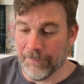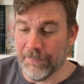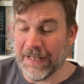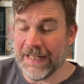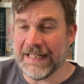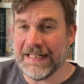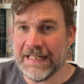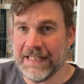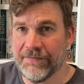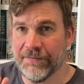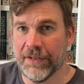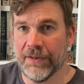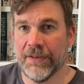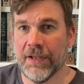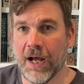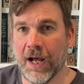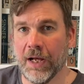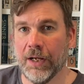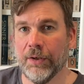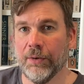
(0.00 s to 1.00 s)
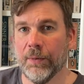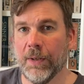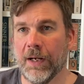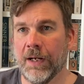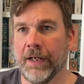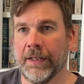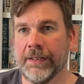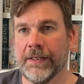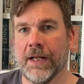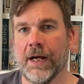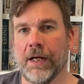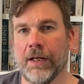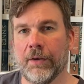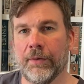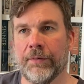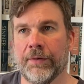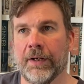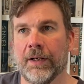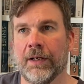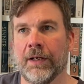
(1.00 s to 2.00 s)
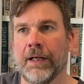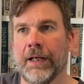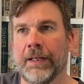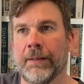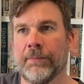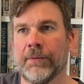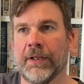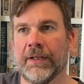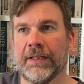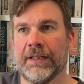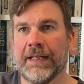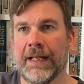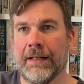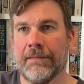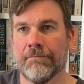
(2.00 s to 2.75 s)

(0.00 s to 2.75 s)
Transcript: even though I know that I am going to get